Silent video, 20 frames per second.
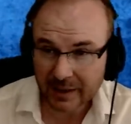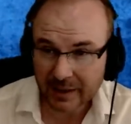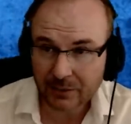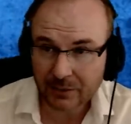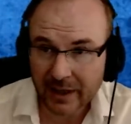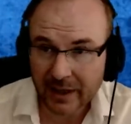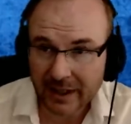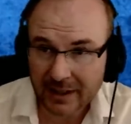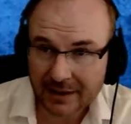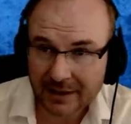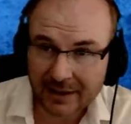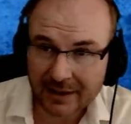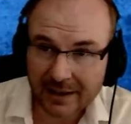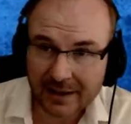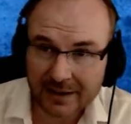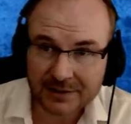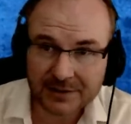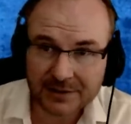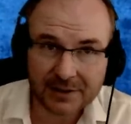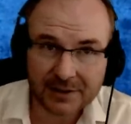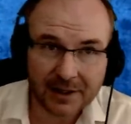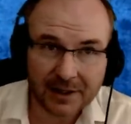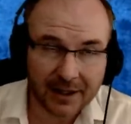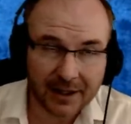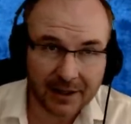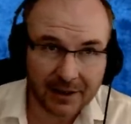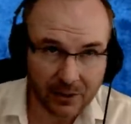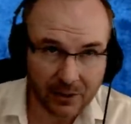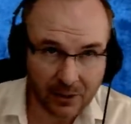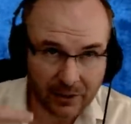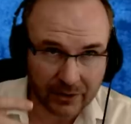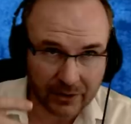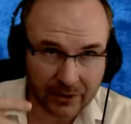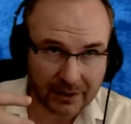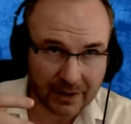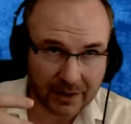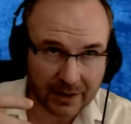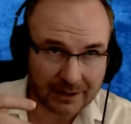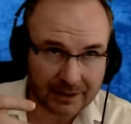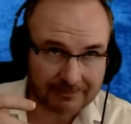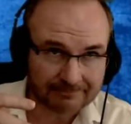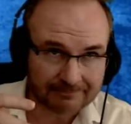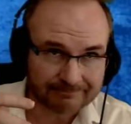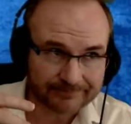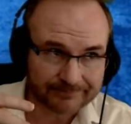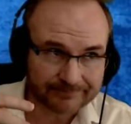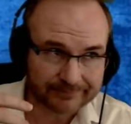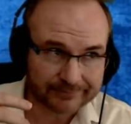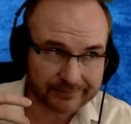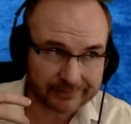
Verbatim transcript: be recognized, or um,